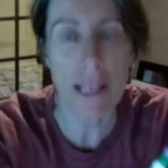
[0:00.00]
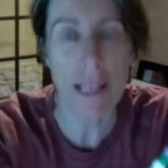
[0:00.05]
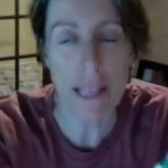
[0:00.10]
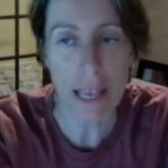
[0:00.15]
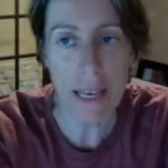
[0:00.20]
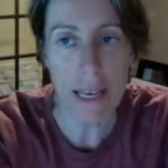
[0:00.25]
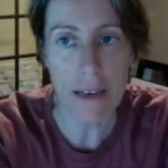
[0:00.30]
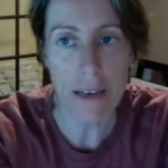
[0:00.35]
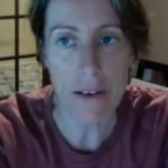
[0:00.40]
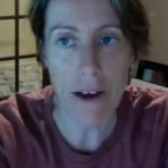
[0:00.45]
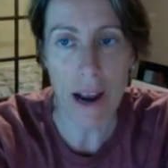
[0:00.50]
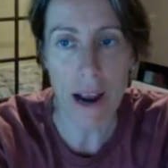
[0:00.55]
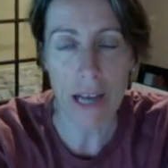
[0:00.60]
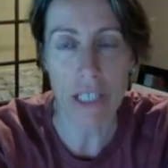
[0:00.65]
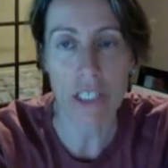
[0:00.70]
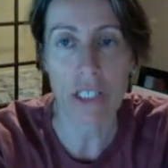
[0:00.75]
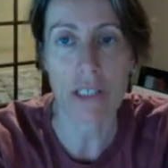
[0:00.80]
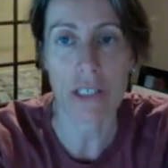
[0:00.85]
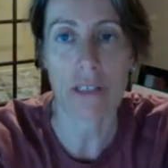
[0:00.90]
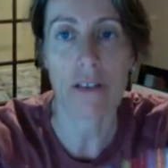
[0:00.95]
that
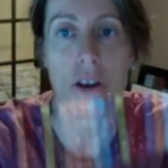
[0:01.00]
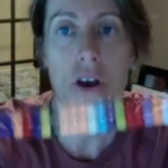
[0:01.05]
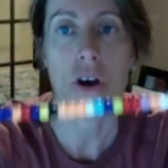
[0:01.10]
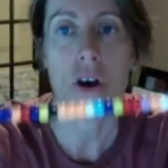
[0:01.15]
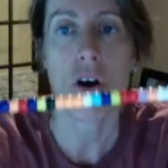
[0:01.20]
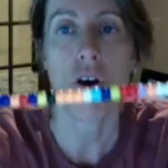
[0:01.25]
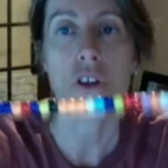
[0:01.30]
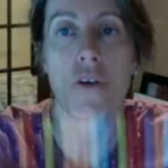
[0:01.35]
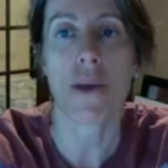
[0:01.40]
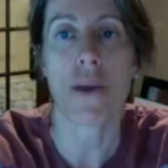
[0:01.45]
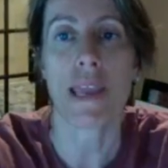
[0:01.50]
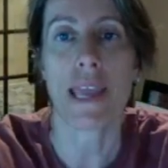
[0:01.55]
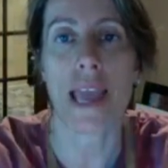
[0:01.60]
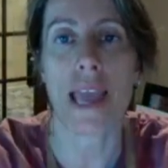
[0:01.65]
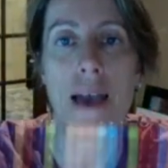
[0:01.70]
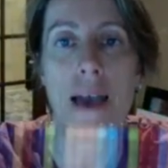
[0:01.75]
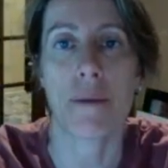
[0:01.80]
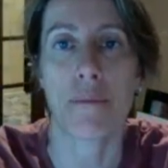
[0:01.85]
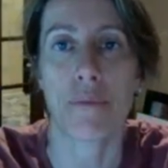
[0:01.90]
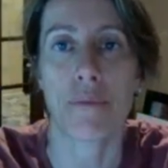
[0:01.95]
interaction, although I
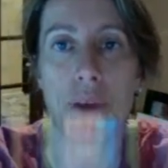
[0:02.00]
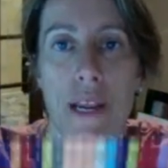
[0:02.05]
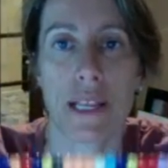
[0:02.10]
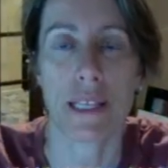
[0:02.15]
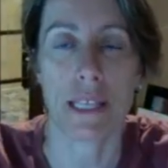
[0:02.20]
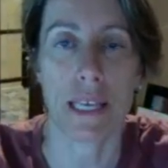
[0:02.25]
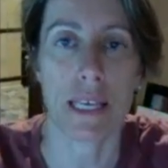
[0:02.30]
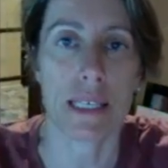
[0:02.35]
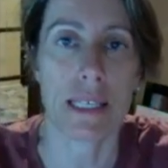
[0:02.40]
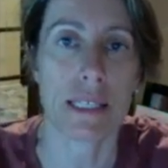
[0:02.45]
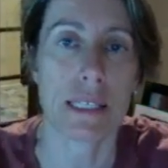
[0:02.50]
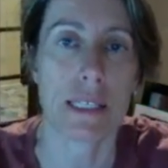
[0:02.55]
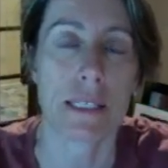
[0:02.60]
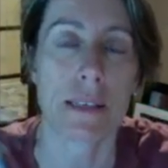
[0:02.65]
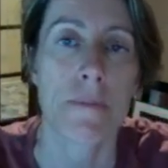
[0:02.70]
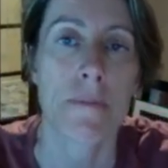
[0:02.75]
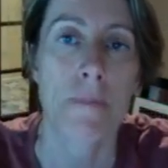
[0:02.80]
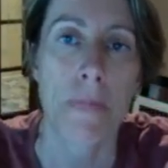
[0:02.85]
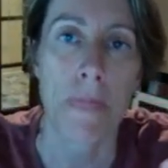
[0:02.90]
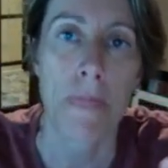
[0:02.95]
can't break this.
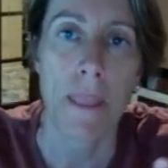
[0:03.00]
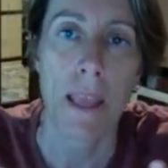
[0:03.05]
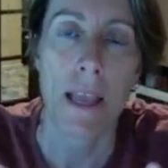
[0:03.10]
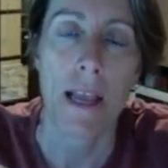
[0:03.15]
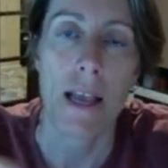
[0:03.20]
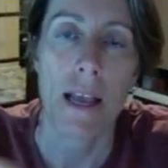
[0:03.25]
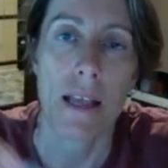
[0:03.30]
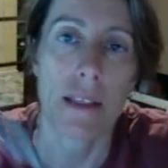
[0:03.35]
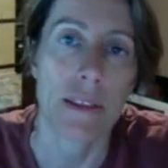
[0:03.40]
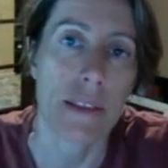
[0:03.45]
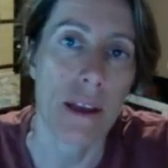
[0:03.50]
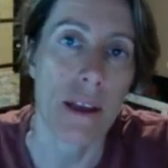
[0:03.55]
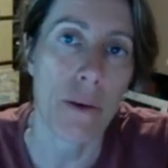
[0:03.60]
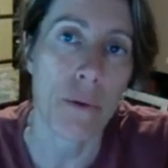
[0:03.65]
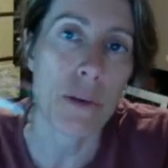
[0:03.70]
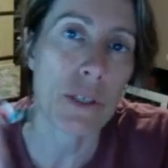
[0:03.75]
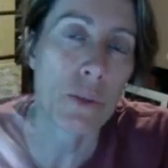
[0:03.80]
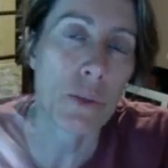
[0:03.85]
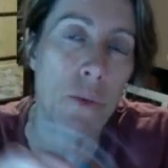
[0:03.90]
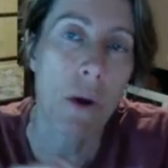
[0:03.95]
There
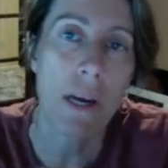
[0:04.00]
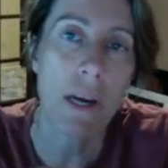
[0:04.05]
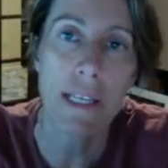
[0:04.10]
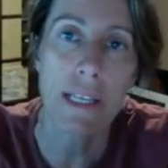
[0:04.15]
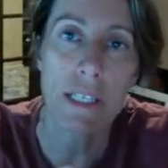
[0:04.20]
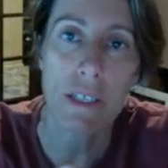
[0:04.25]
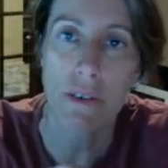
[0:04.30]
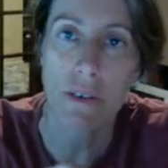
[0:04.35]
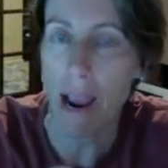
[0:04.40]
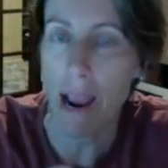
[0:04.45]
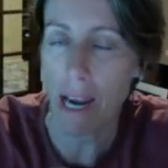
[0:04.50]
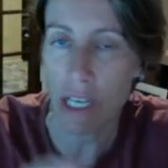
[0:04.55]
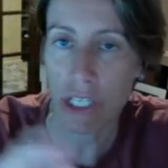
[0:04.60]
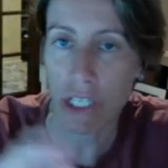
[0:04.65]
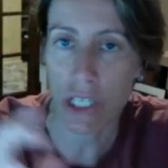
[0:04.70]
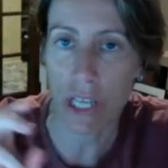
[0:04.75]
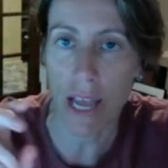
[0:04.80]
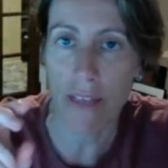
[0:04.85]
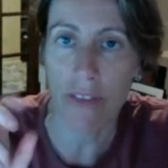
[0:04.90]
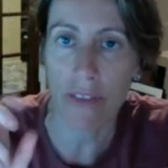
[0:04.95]
was one
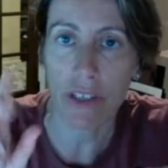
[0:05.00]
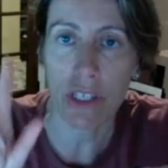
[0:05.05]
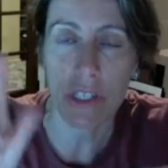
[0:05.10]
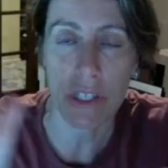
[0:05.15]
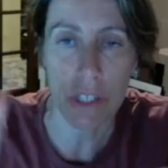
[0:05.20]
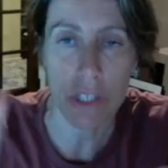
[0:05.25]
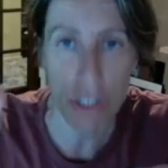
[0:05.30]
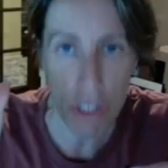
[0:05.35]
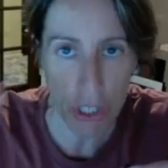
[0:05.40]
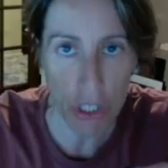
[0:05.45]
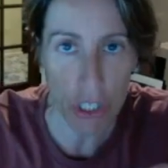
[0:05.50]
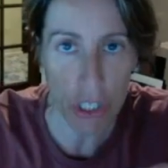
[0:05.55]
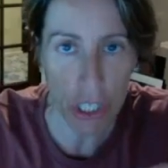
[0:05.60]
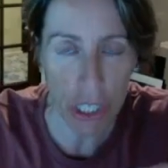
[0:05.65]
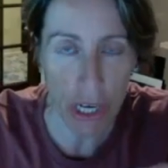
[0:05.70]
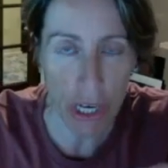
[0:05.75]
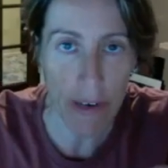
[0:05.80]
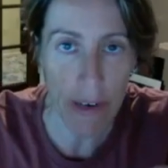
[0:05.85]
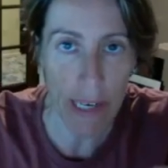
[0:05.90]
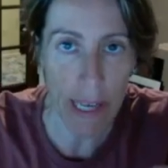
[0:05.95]
interaction at the
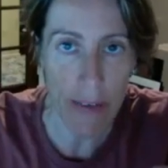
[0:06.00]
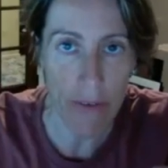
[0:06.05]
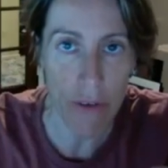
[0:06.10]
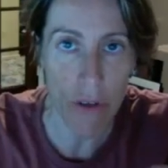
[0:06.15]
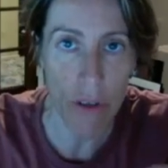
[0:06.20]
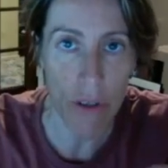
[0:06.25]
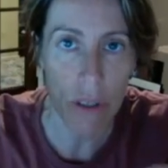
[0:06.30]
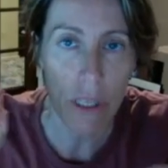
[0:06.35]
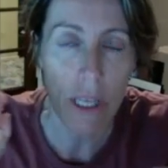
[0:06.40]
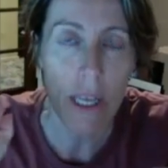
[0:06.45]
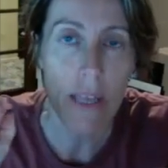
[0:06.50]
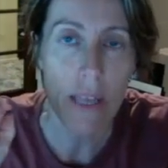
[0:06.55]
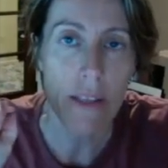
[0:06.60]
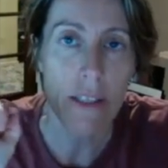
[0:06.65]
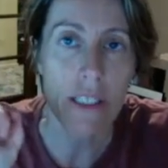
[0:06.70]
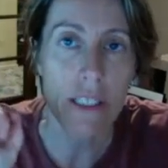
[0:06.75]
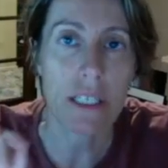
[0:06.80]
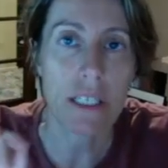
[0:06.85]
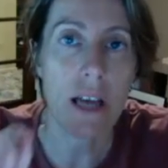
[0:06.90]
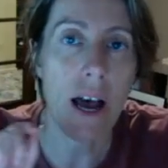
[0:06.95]
tertiary level,
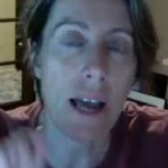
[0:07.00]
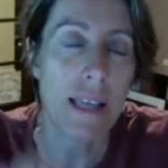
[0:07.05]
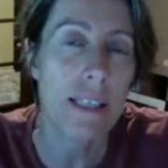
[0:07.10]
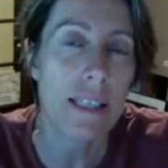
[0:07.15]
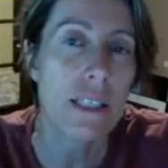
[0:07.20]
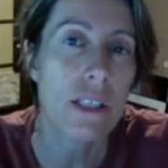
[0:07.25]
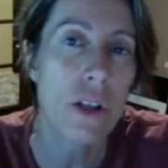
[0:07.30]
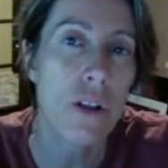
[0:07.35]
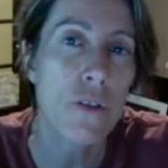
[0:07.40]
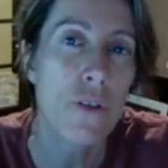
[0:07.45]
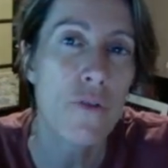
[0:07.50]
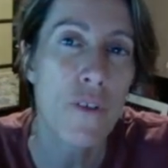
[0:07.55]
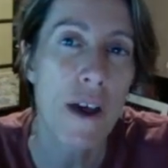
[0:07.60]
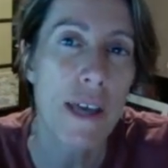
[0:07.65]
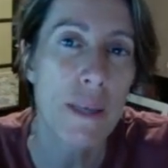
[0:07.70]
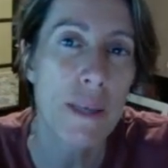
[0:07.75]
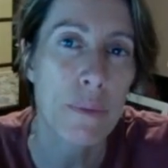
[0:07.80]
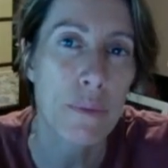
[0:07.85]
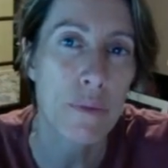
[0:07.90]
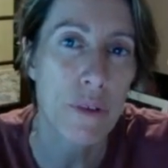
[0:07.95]
the
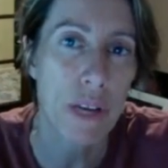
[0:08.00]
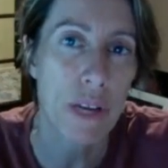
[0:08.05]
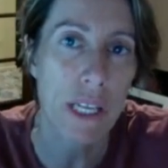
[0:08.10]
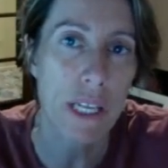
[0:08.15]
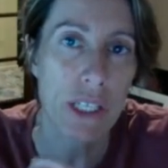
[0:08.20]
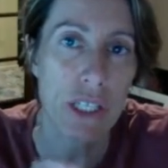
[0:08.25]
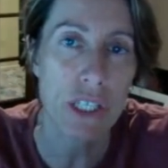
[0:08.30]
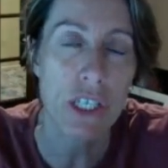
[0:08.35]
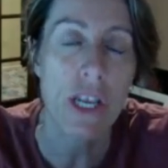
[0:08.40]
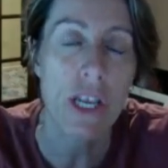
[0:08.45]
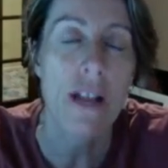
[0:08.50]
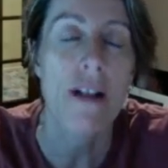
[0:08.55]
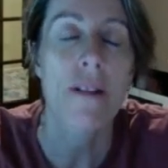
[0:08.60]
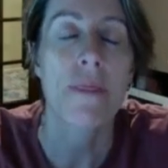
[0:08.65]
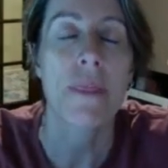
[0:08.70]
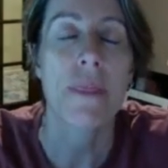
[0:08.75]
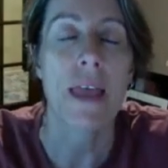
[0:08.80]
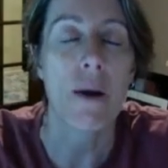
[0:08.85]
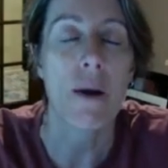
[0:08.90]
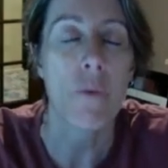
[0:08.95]
disulfide bridge,
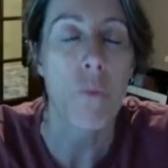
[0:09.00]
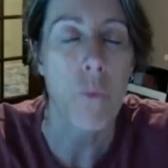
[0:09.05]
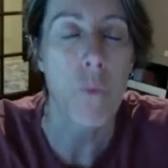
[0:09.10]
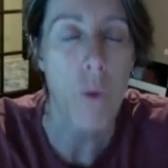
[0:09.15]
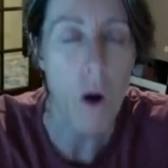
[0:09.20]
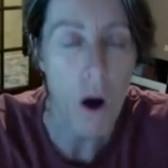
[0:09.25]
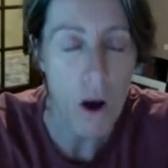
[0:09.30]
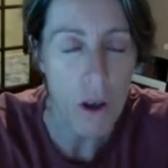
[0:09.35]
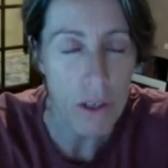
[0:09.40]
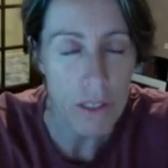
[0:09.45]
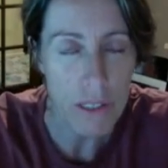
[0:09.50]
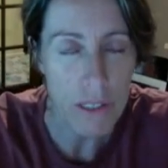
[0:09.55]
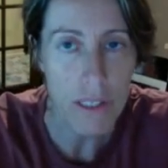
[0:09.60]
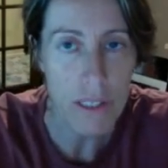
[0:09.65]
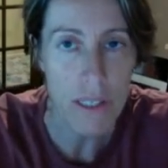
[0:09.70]
that was